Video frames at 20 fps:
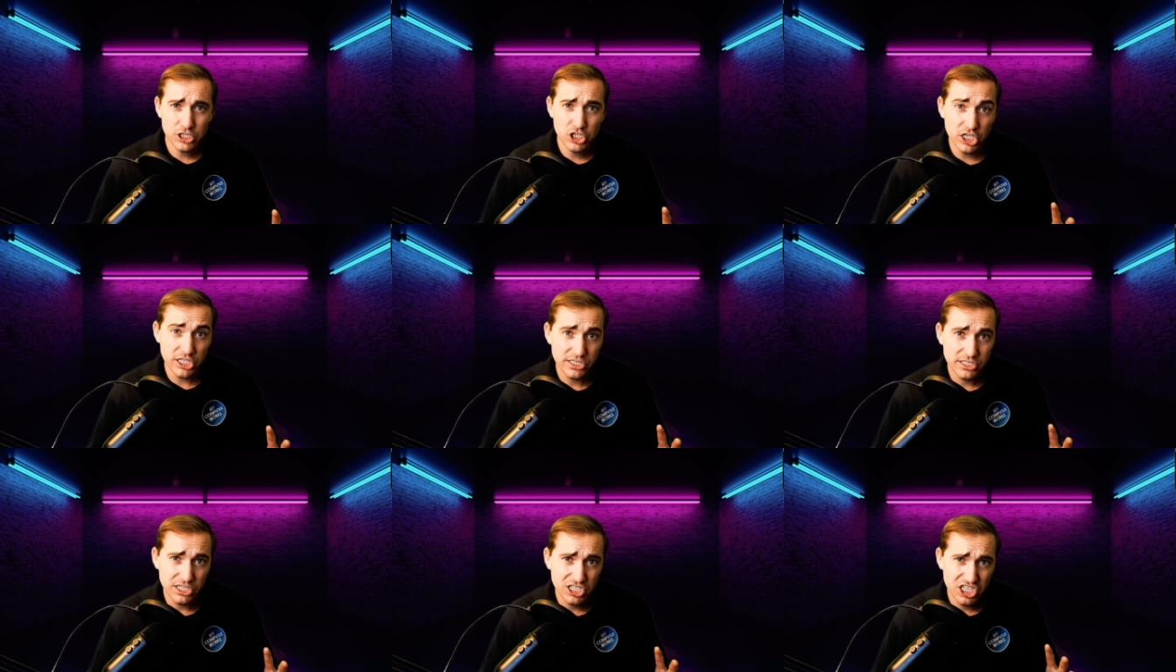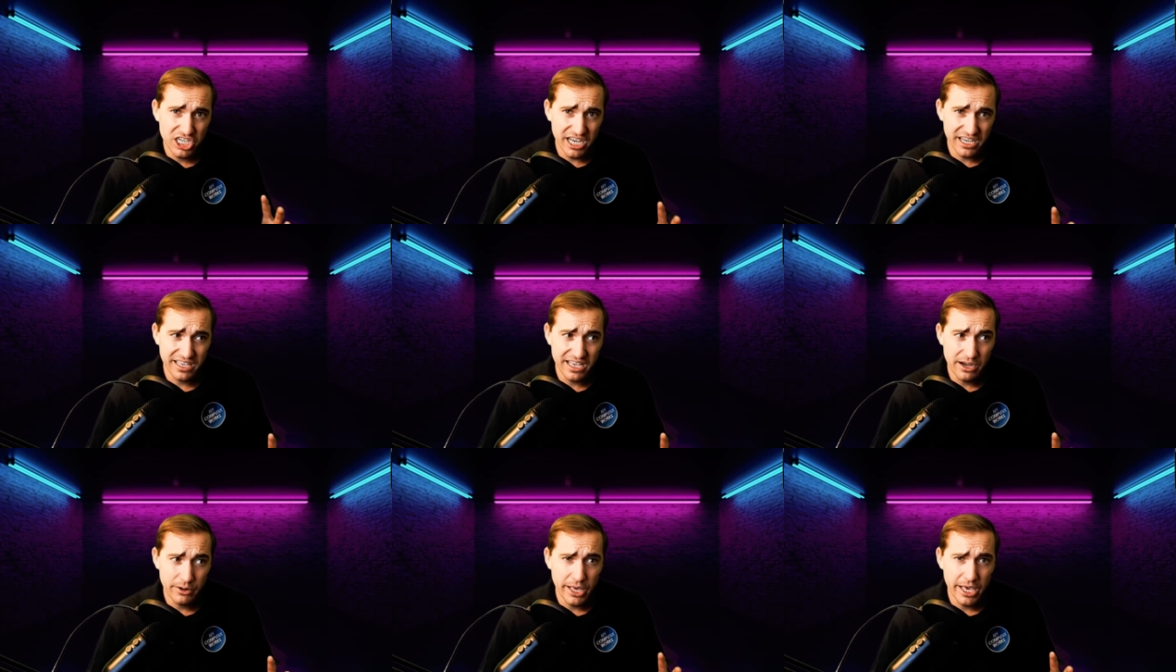just to
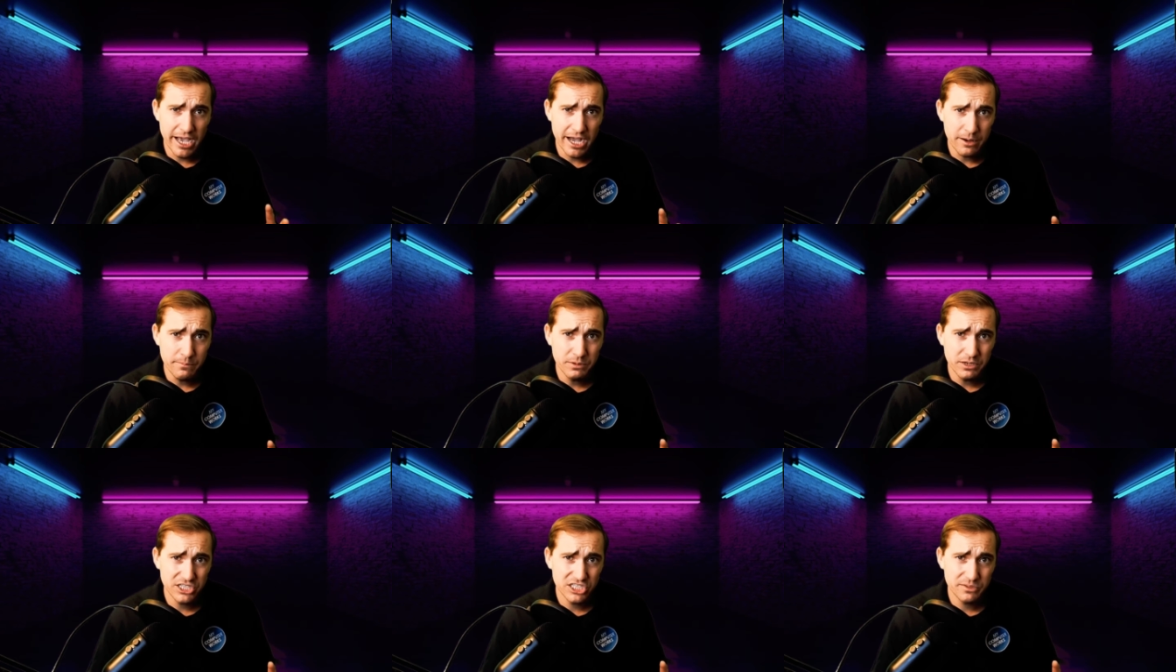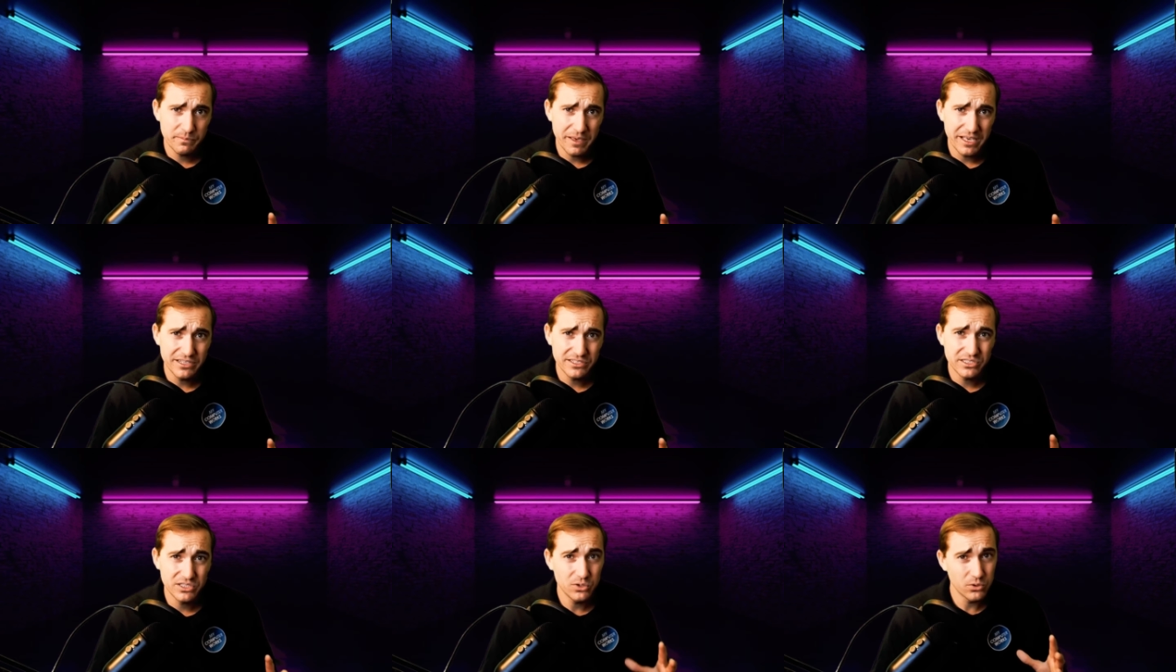check out how much
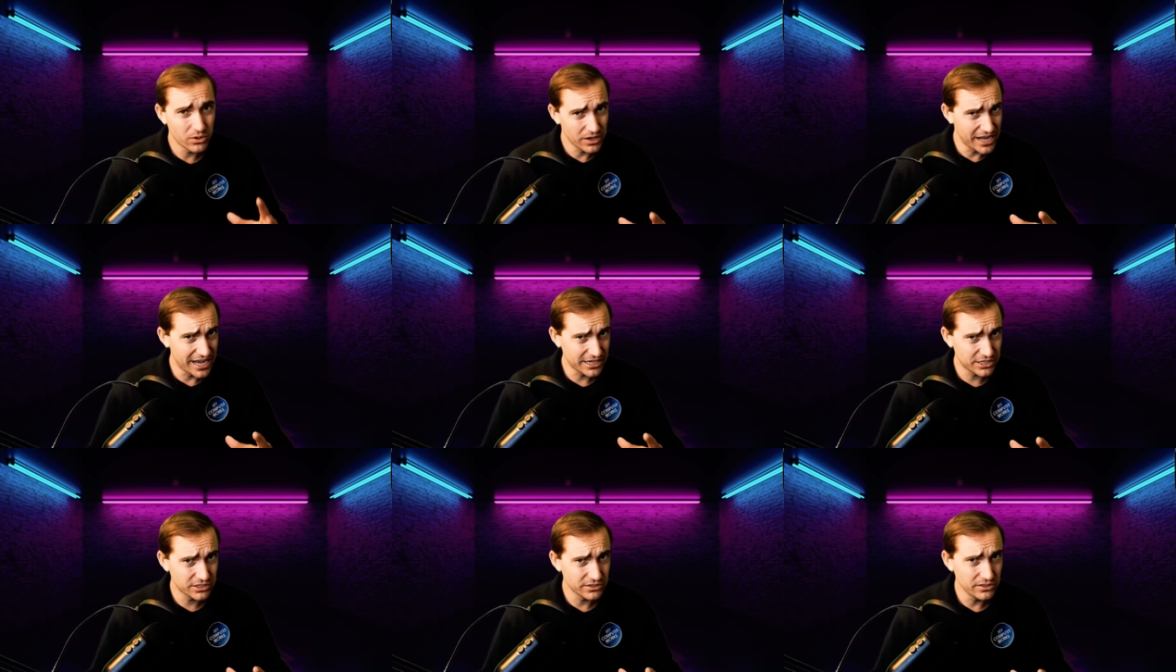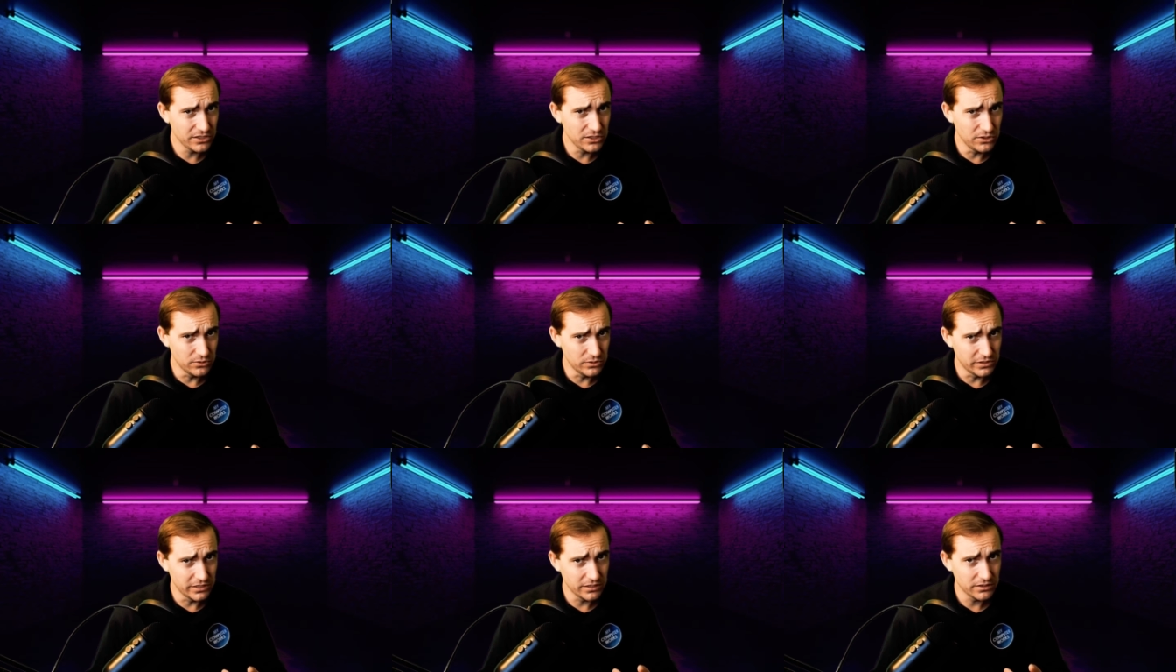space you're actually
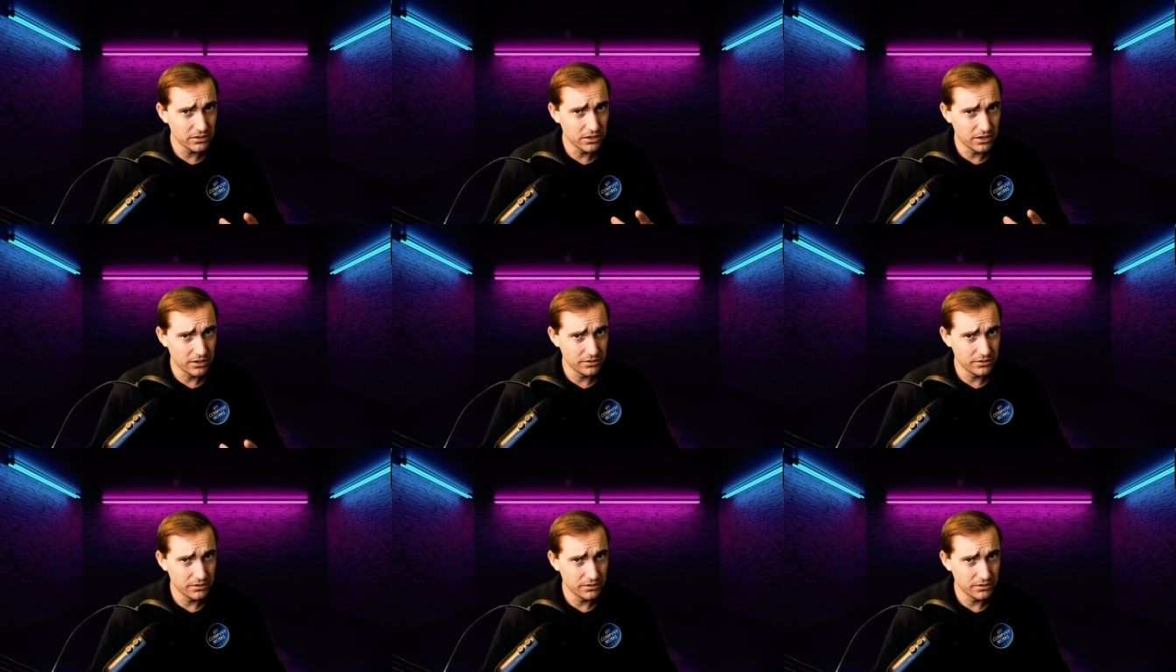using